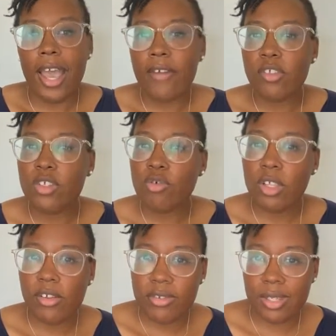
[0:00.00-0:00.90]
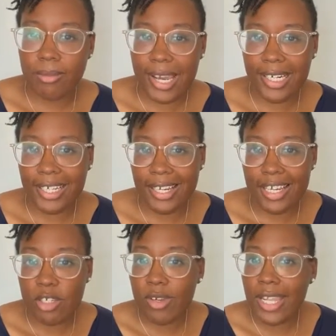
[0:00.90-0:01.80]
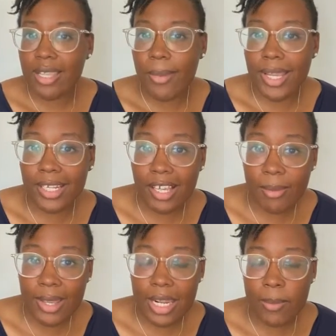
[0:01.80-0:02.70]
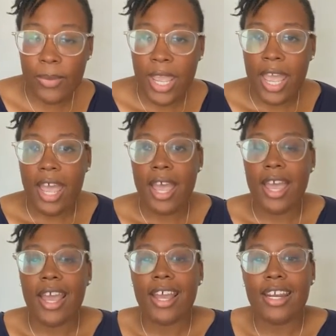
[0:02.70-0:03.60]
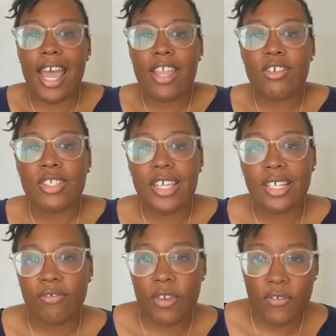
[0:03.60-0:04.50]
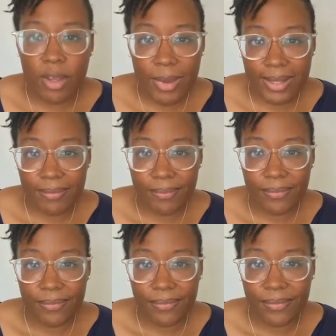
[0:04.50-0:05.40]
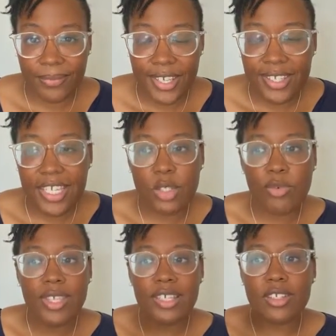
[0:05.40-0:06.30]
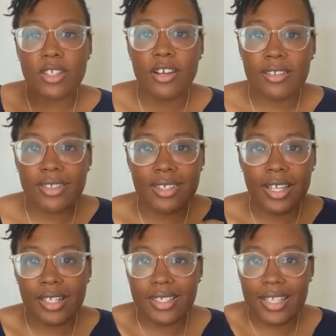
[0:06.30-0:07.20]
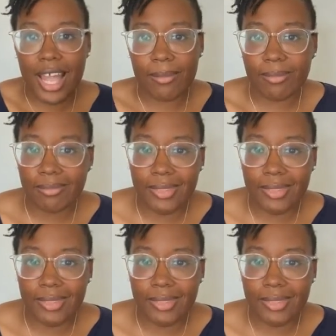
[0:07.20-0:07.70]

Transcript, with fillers: After you close somebody, you get the money to come in. Now you're stuck in fulfillment. See, it's really a start, stuck, stop.